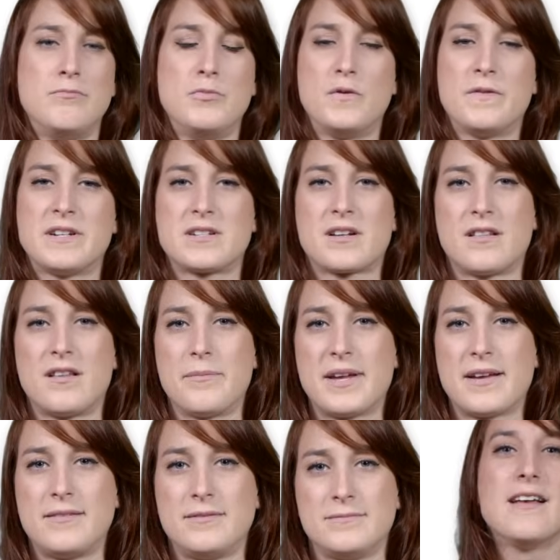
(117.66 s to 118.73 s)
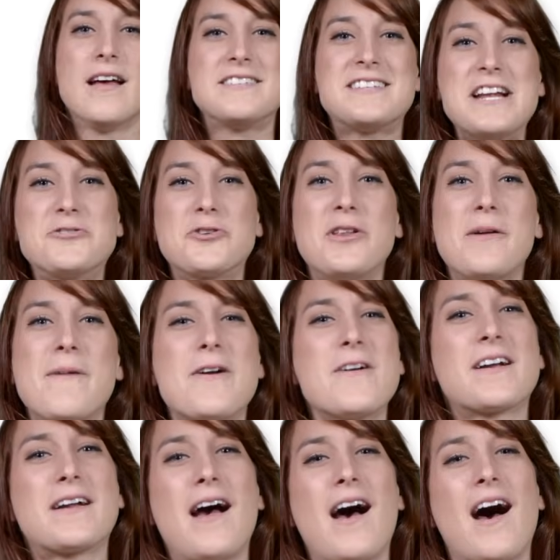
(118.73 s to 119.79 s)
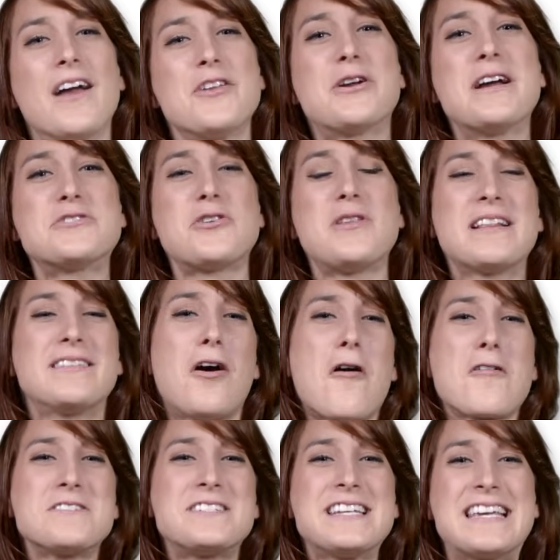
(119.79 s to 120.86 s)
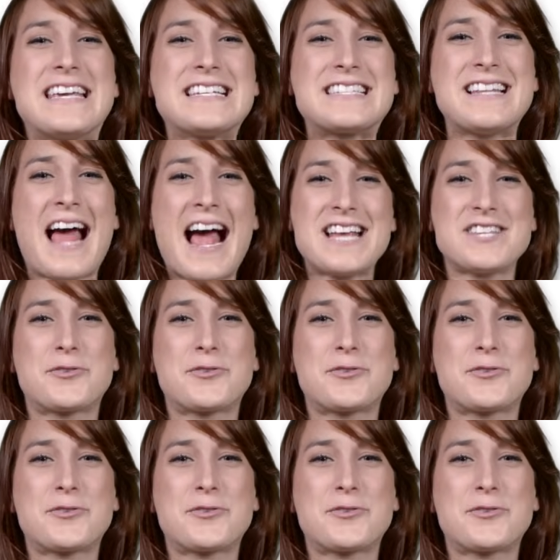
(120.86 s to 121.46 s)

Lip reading: moving to Colombia. Central America! You guys are like the artsy kids in high